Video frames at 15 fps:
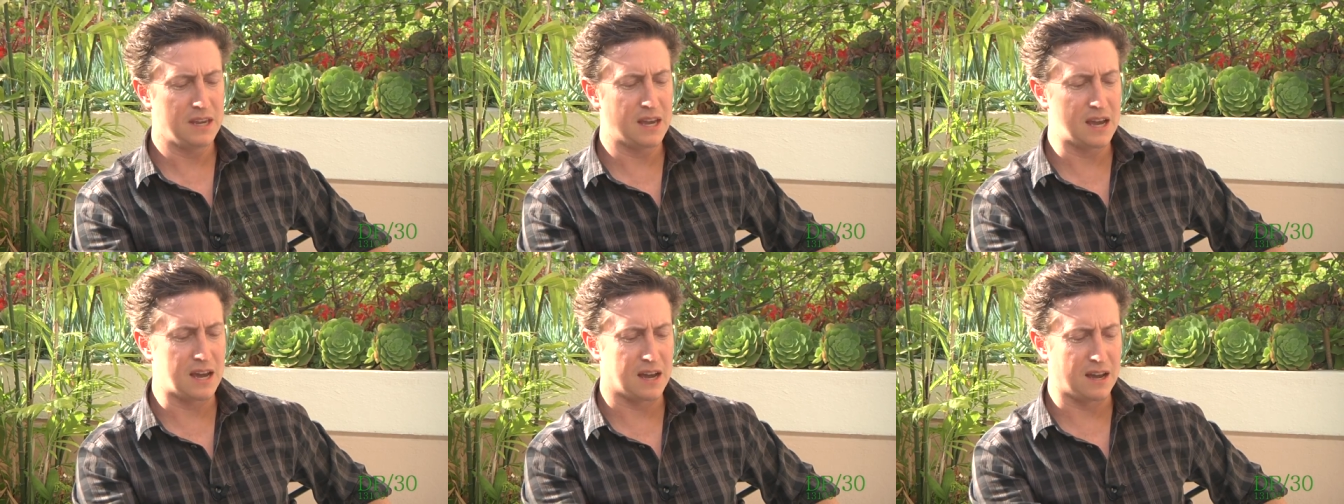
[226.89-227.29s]

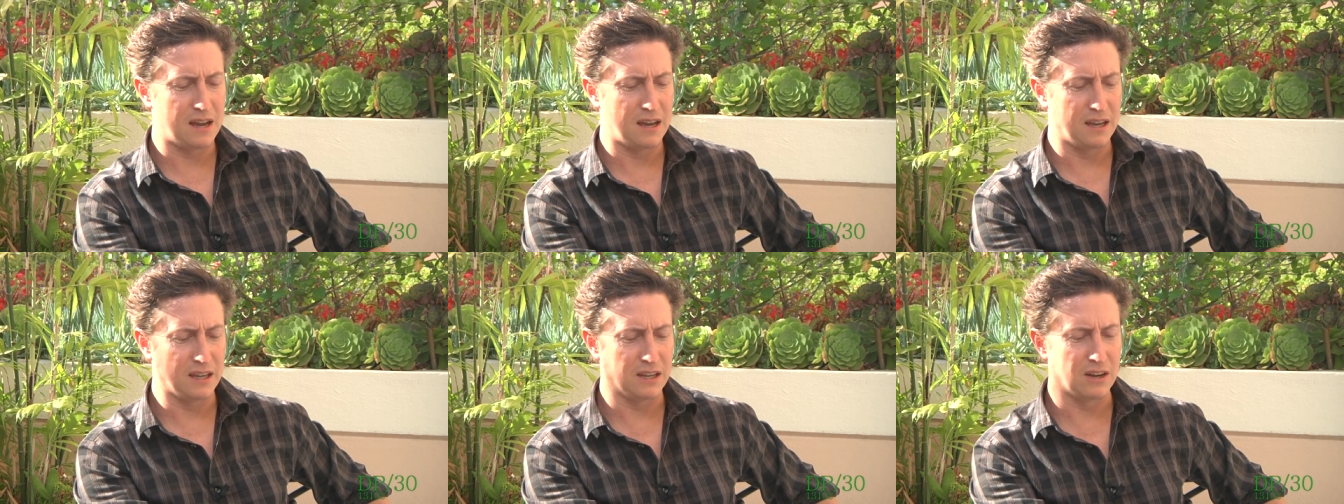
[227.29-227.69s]

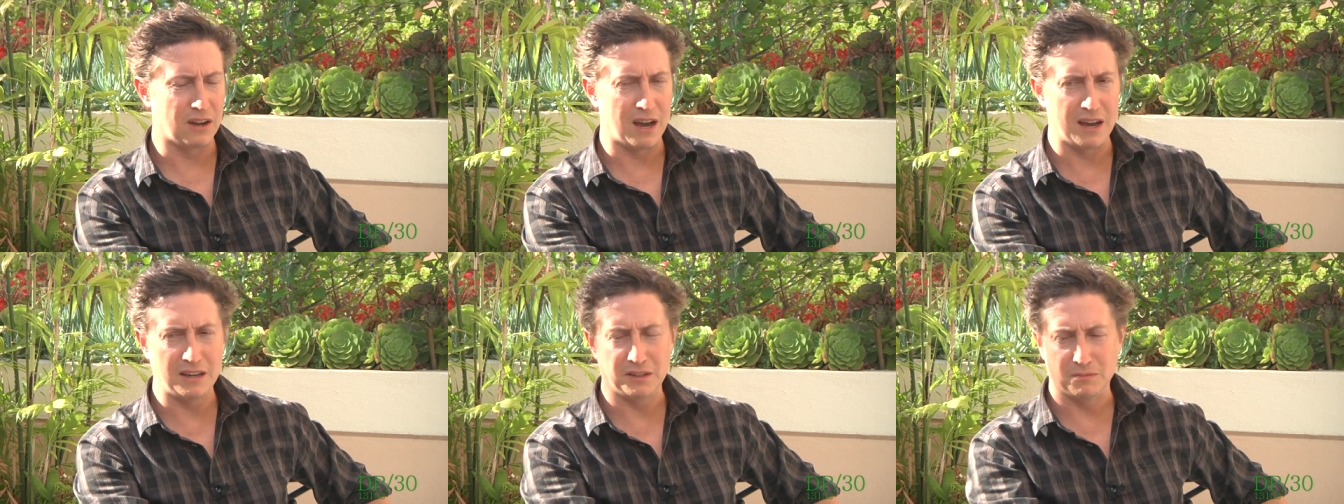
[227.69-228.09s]
Yeah, you know,
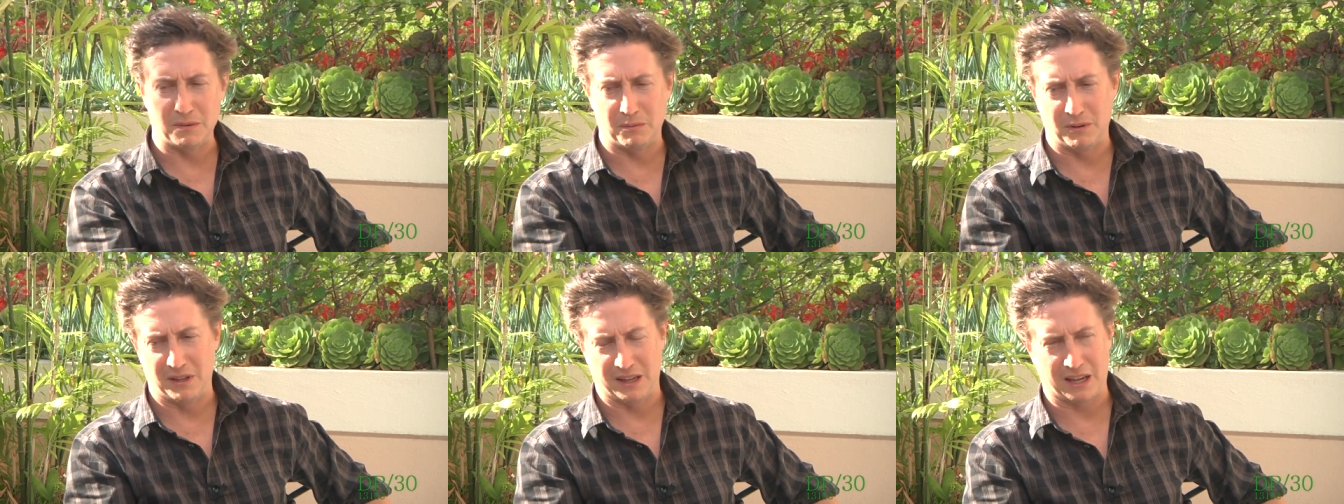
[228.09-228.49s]
I just
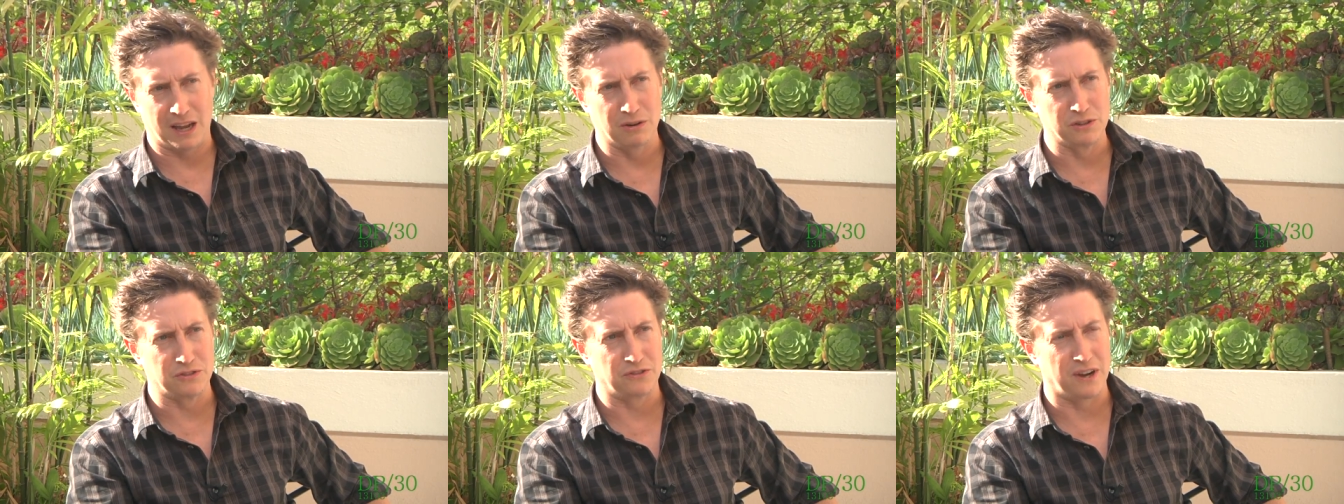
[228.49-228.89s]
remember like
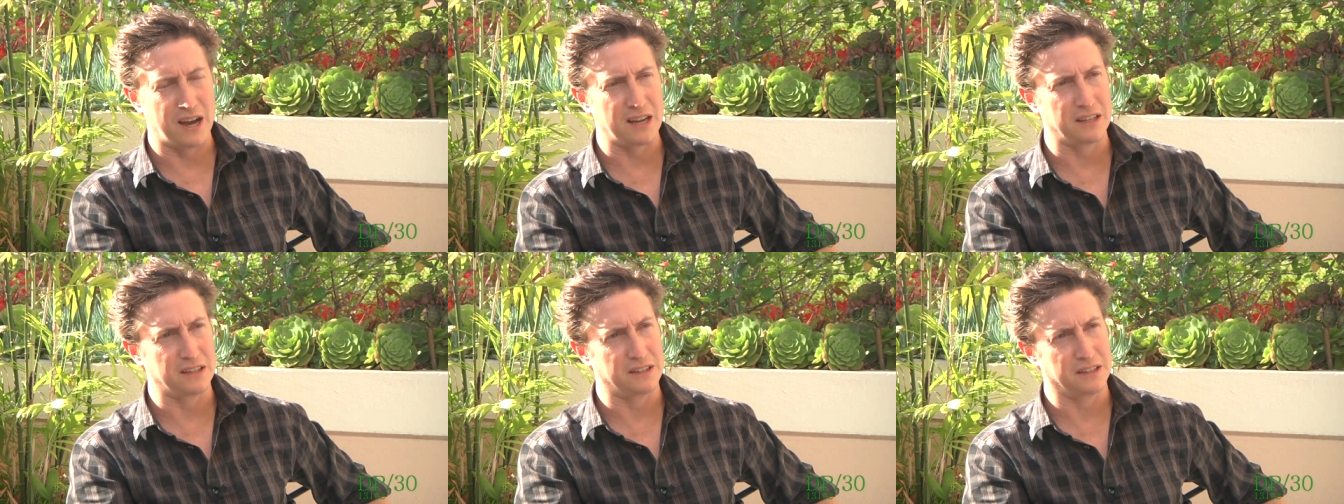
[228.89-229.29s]
I was
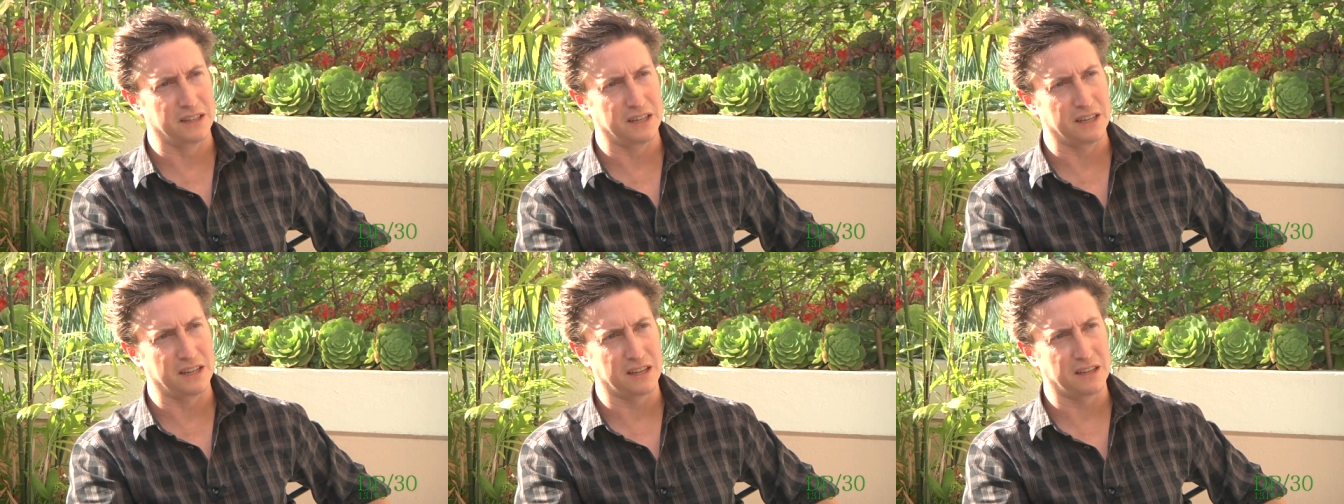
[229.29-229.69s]

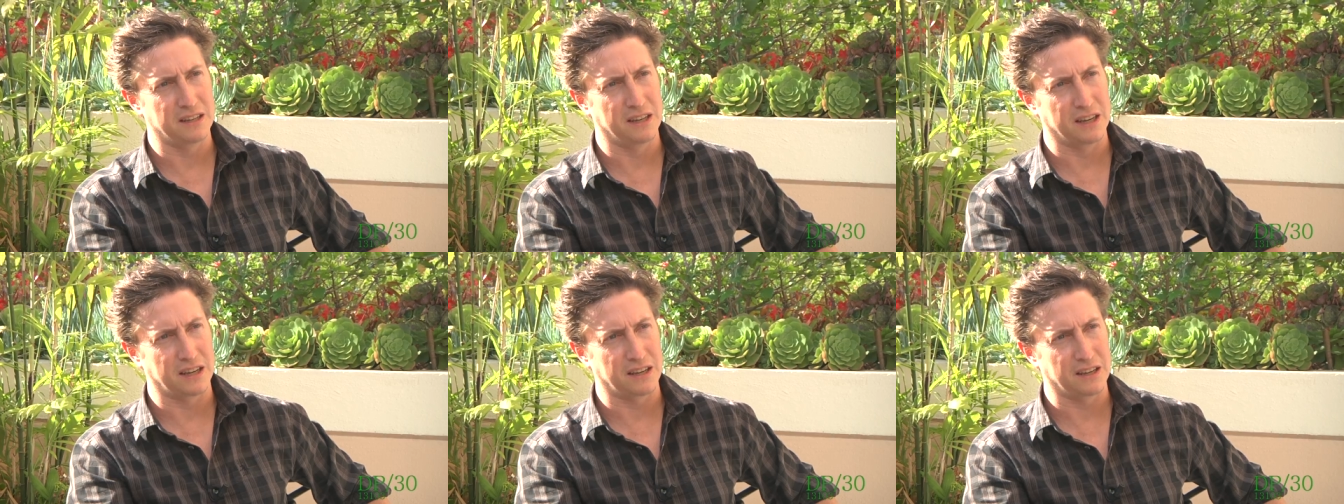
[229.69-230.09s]
violently
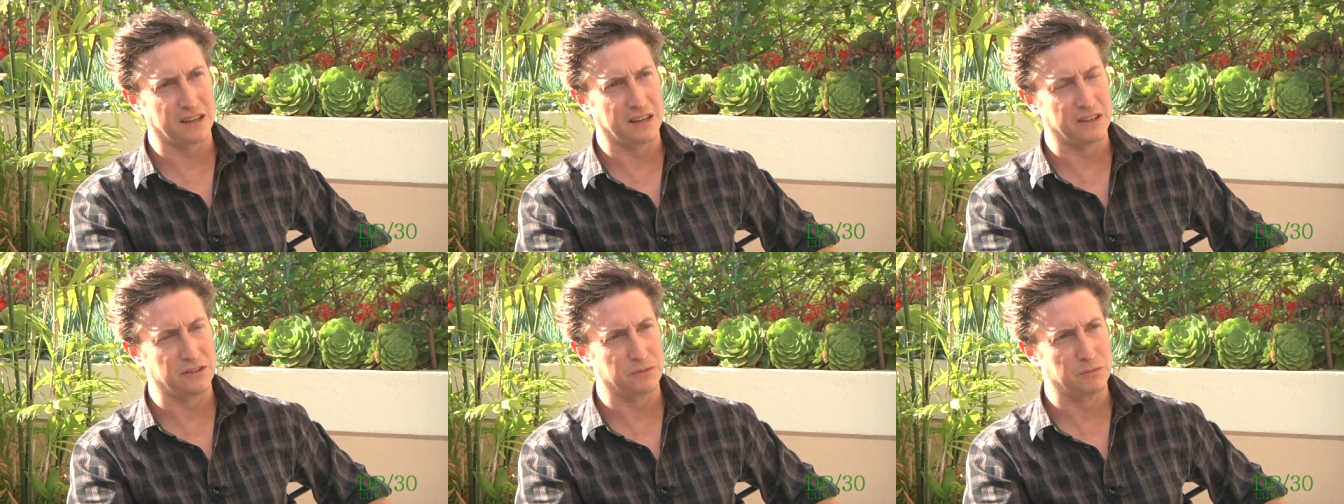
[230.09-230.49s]
like
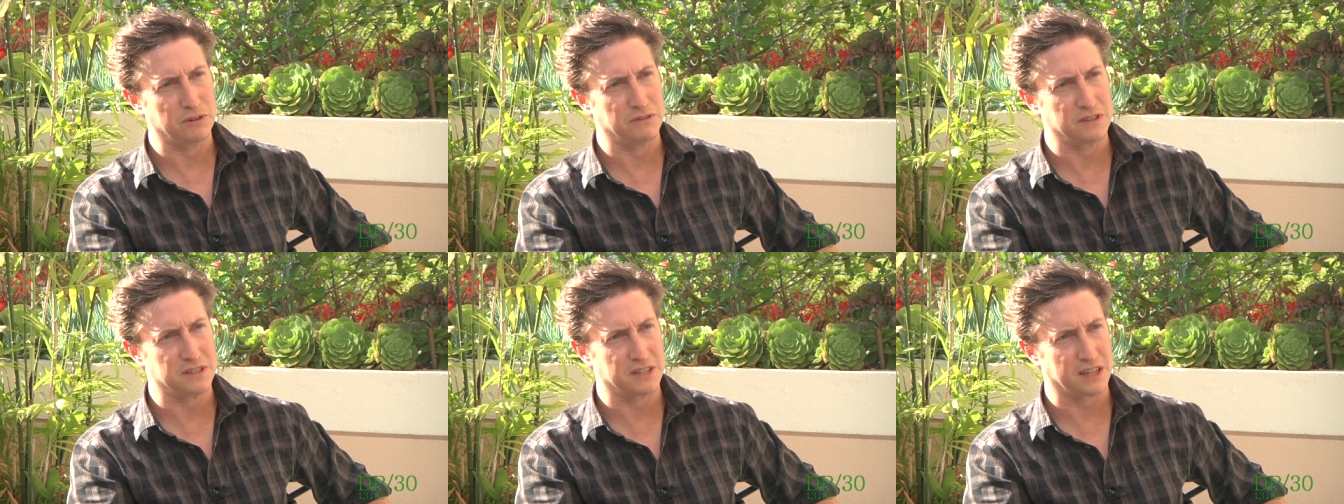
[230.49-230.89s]
into
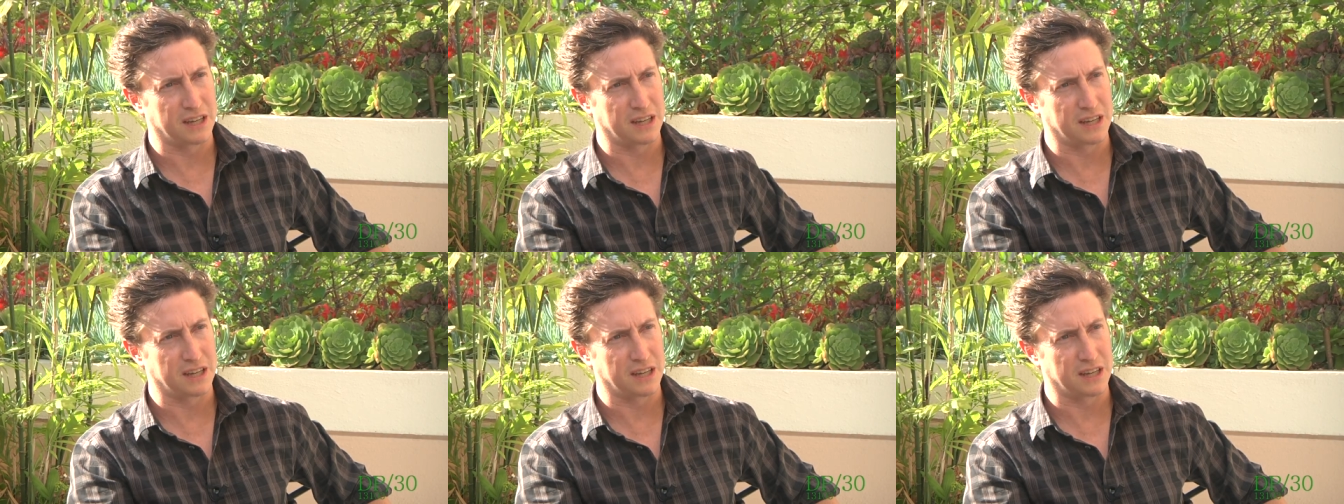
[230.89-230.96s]
movies.